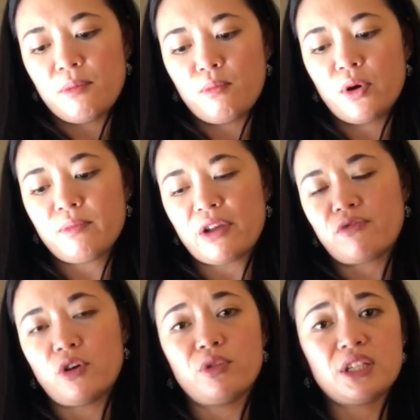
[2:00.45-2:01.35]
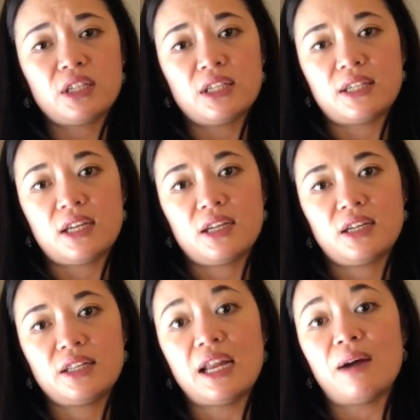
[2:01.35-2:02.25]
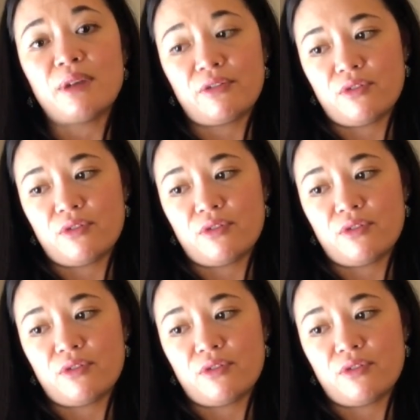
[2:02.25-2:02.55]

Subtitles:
put my phone, this is not my